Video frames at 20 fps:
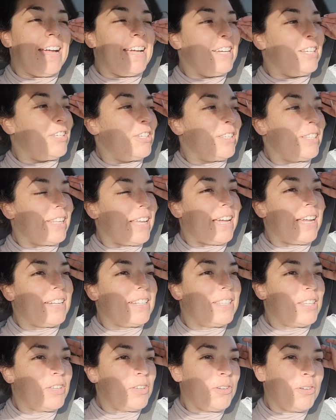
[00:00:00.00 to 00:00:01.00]
I just
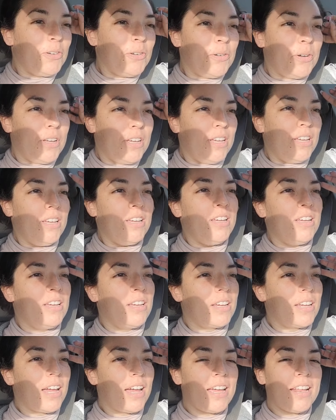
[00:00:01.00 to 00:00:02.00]
had to
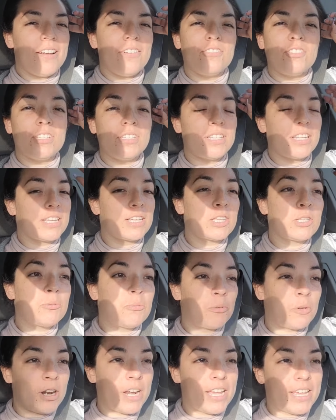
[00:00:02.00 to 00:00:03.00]
kind of just
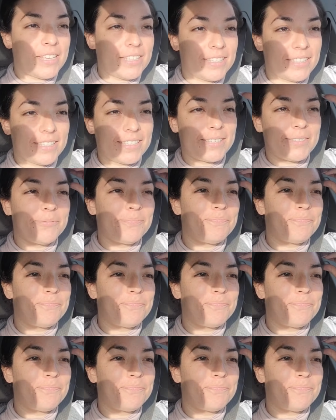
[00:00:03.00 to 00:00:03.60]
express